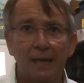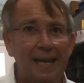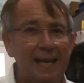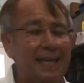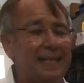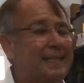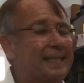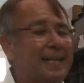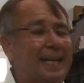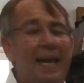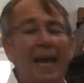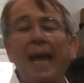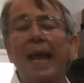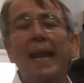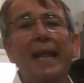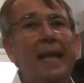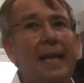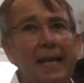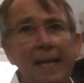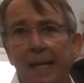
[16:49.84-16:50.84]
It's
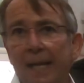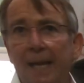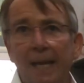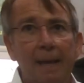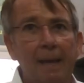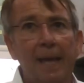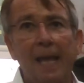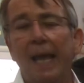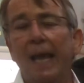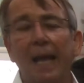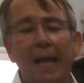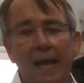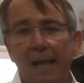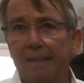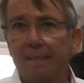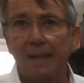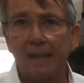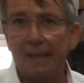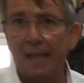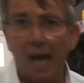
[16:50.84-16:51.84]
getting,
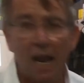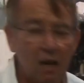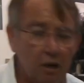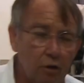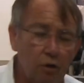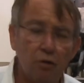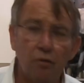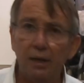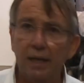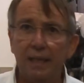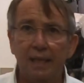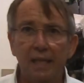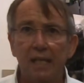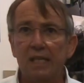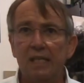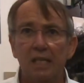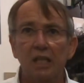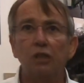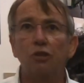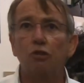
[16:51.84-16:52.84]
that unit
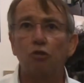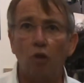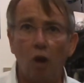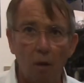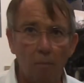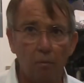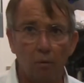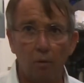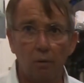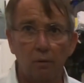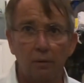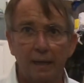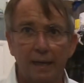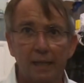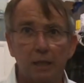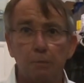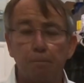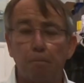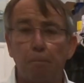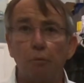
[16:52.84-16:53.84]
is in trouble.
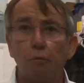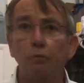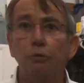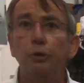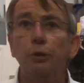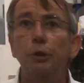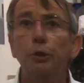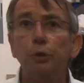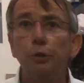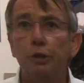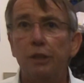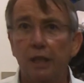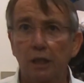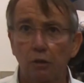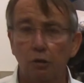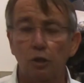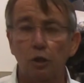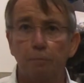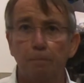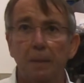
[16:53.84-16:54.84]
It's
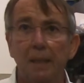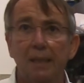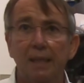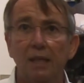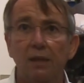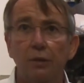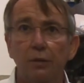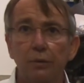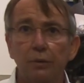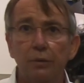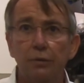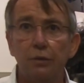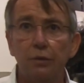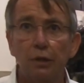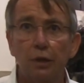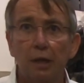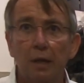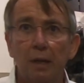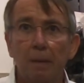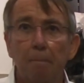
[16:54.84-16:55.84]
producing those BTUs,
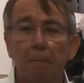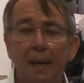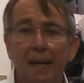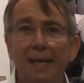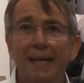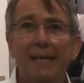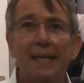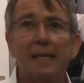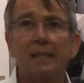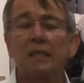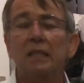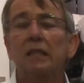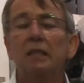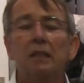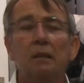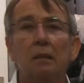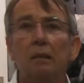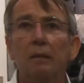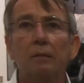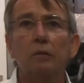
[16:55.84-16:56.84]
but it
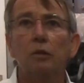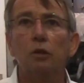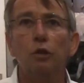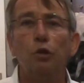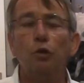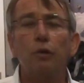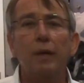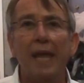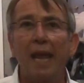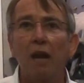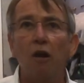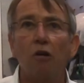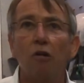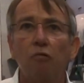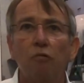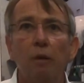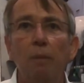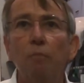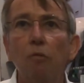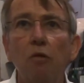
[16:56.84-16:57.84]
doesn't, you
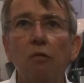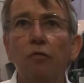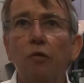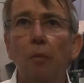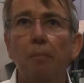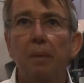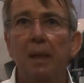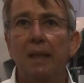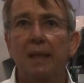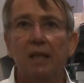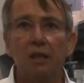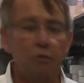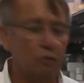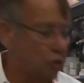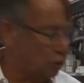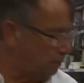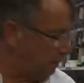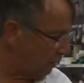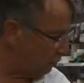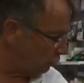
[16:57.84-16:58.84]
cannot remove the
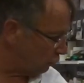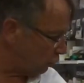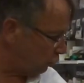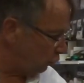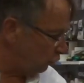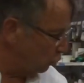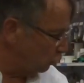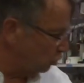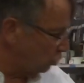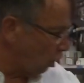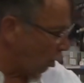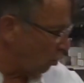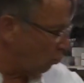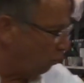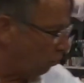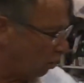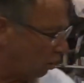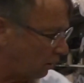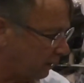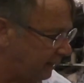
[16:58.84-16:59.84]
BTUs because your duct
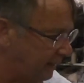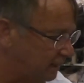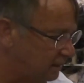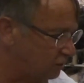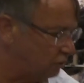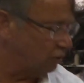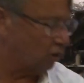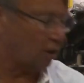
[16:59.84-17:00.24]
work is